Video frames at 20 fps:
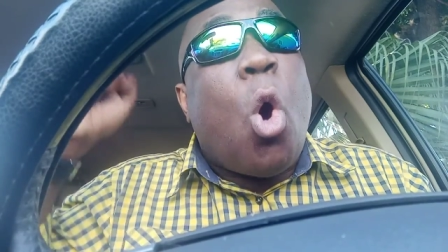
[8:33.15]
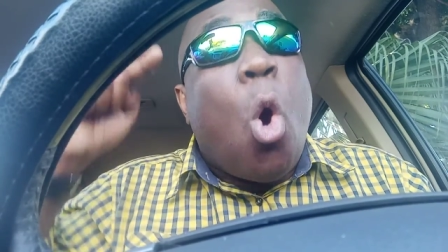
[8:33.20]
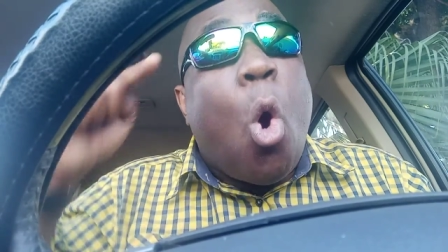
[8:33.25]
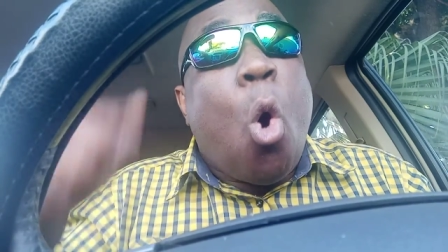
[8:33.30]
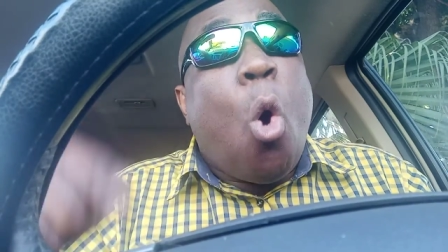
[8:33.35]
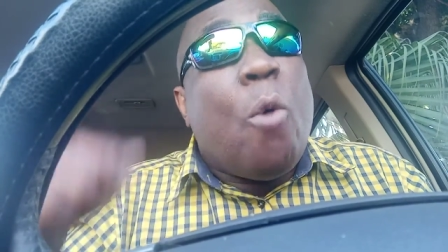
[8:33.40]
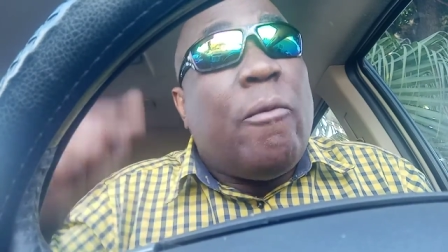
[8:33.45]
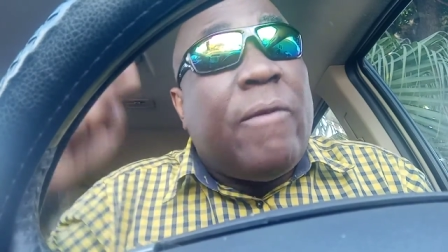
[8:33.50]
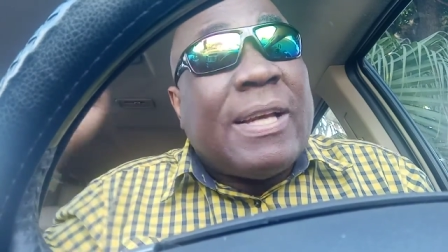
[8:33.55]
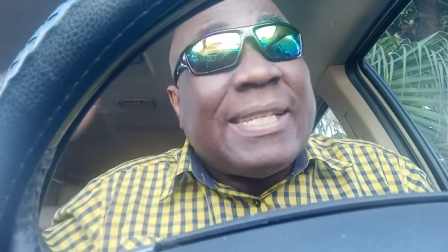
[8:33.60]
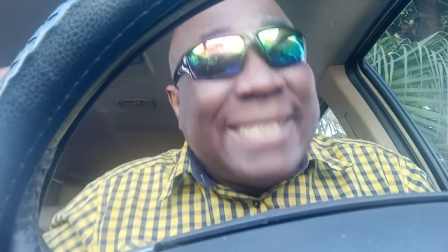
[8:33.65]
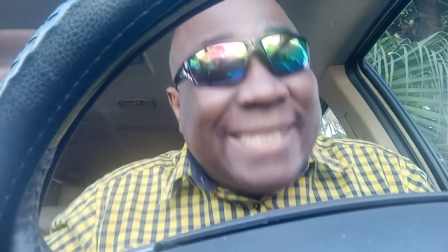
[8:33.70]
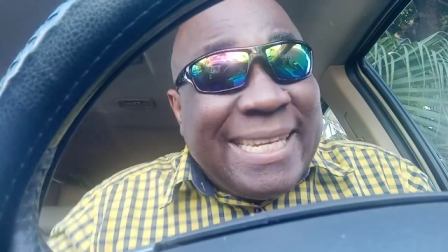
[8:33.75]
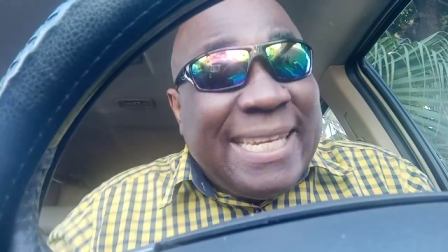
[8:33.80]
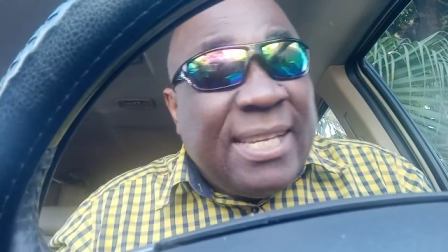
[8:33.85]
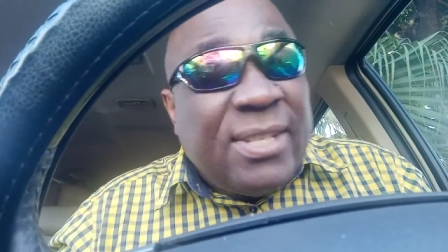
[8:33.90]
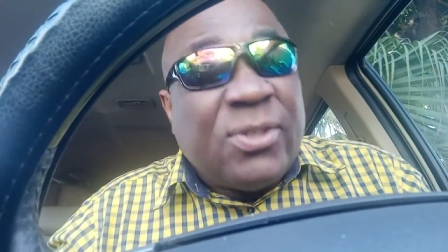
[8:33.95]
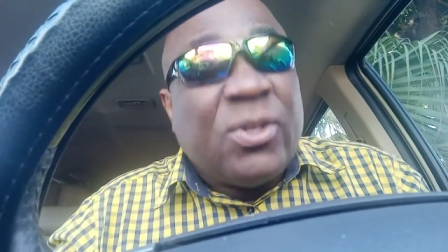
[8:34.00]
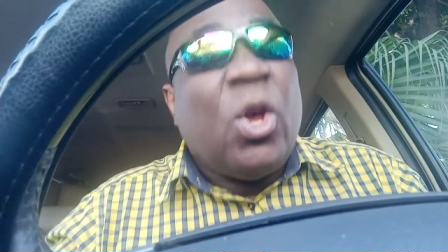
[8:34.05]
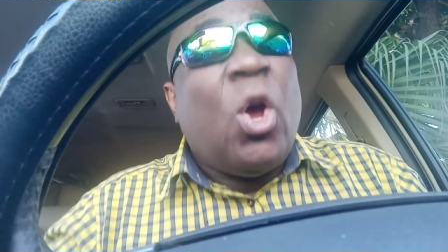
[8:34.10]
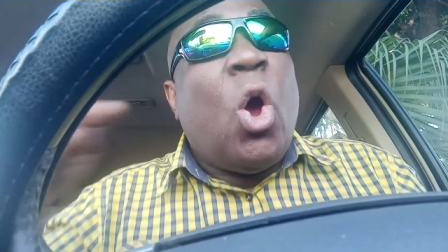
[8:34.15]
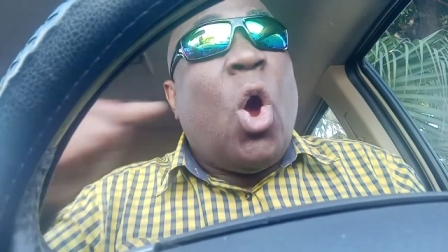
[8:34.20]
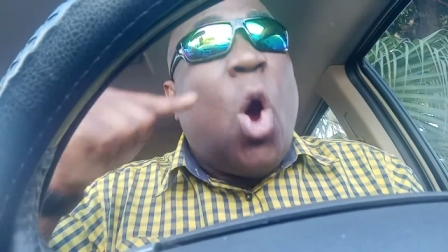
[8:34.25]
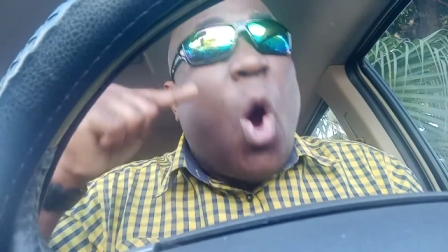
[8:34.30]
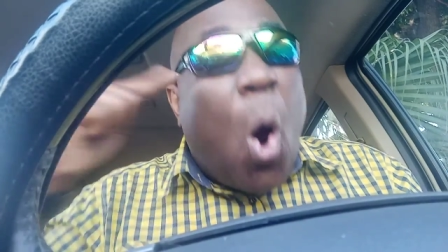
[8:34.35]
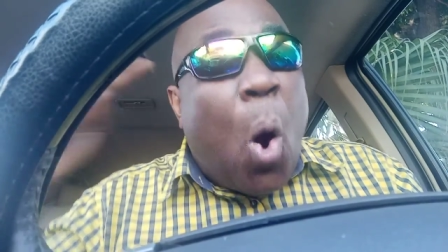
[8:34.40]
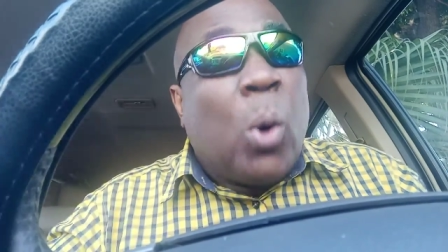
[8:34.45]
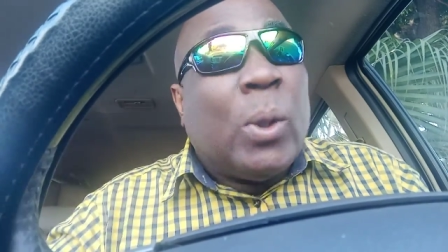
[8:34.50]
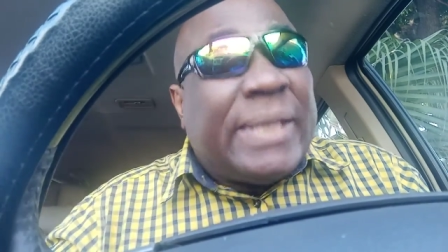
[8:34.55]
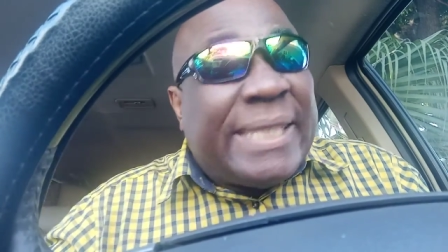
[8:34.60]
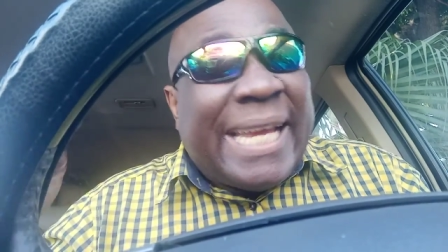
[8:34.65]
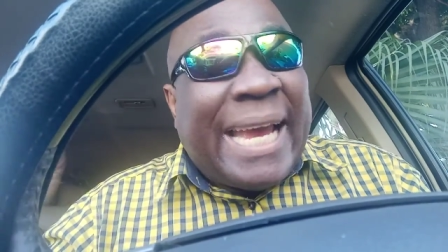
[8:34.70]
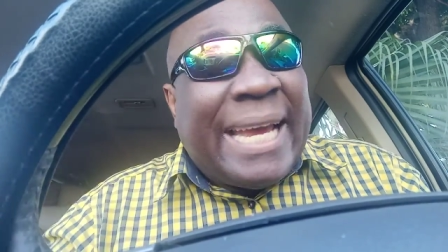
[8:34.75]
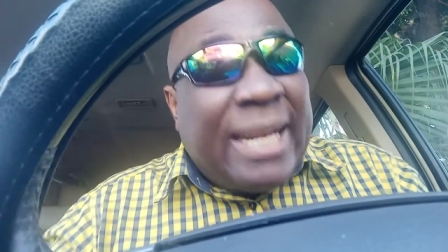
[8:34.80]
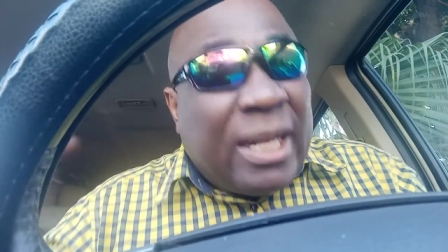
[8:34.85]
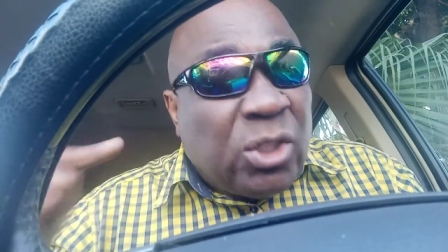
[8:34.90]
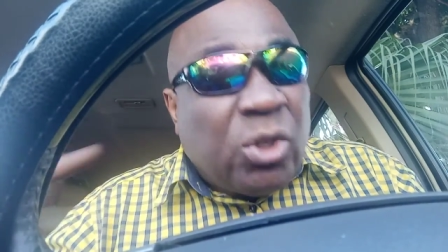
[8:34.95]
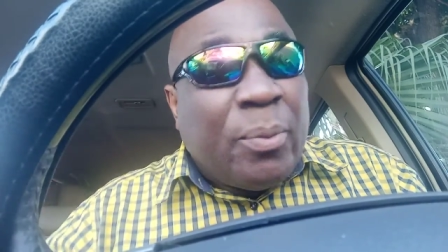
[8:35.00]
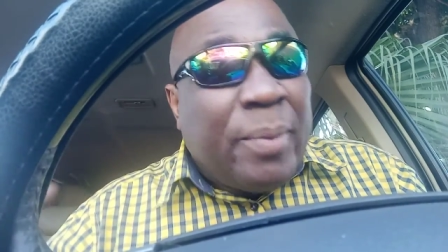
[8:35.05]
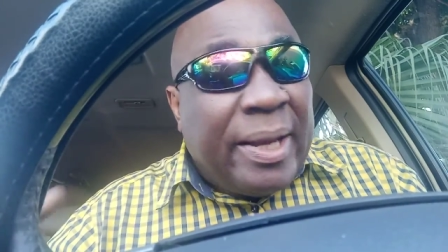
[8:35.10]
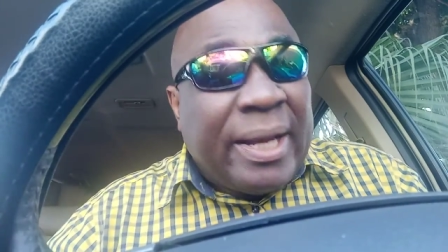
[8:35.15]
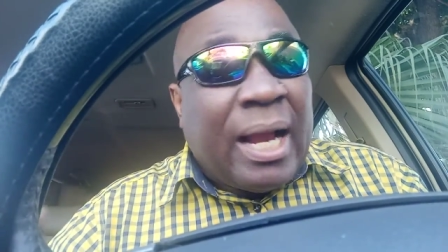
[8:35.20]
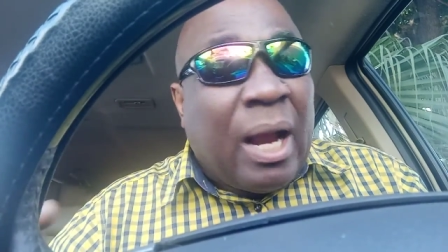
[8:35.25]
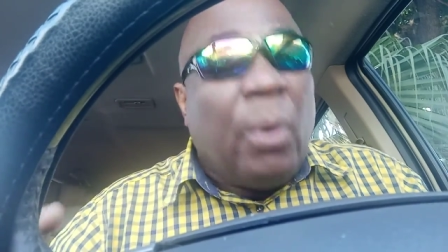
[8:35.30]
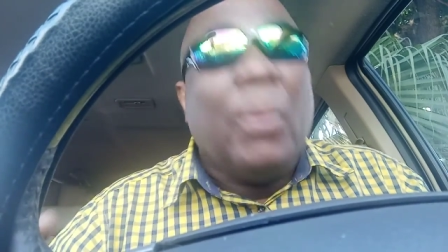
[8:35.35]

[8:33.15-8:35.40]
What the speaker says: overseas, outside of Jamaica,